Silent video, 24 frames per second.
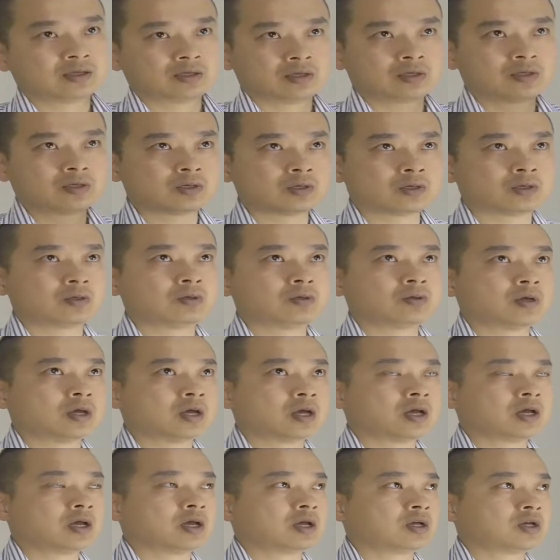
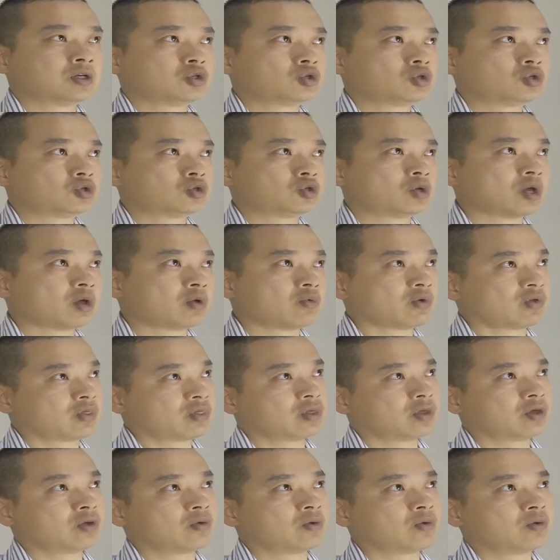to share with
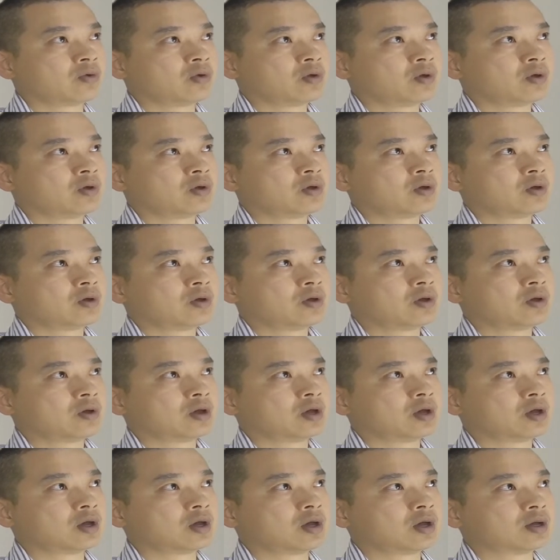you
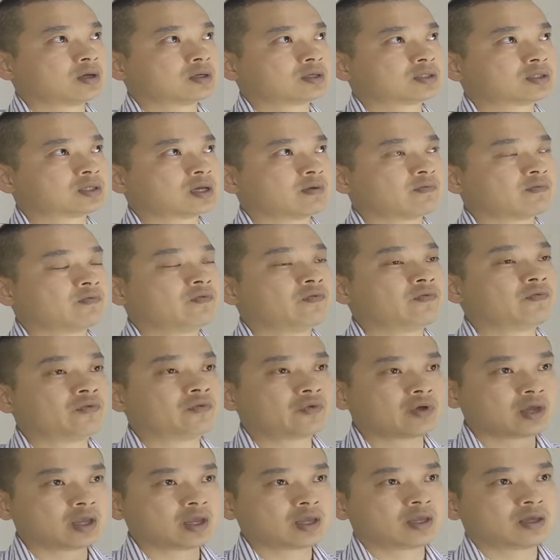some
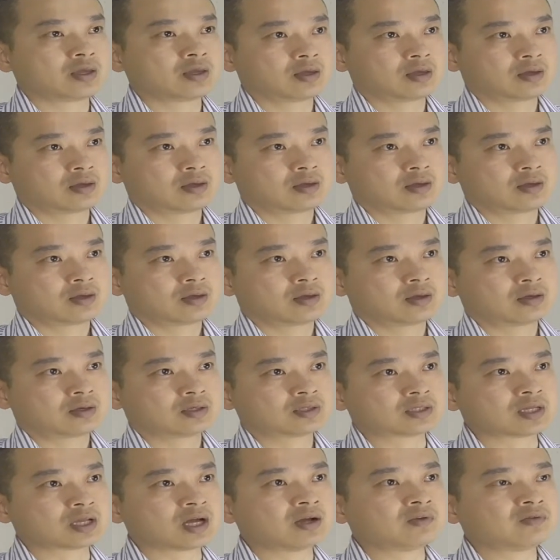free
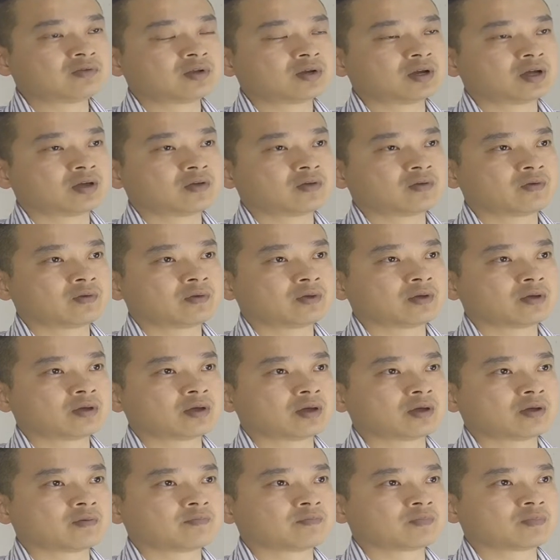stuff, like
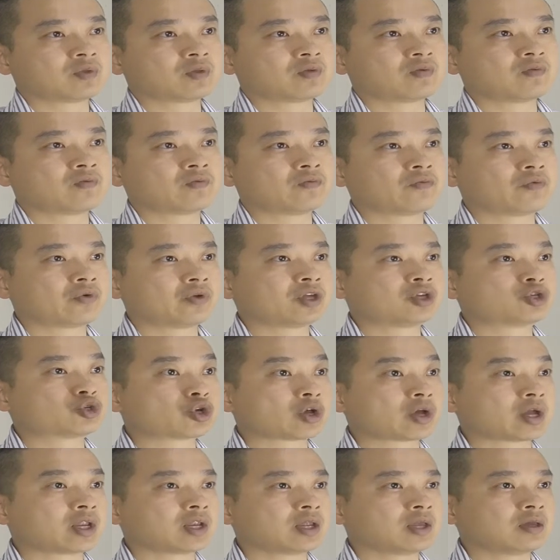free
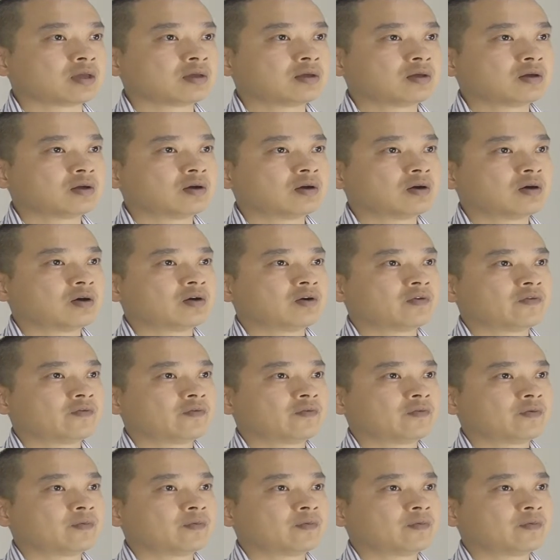training of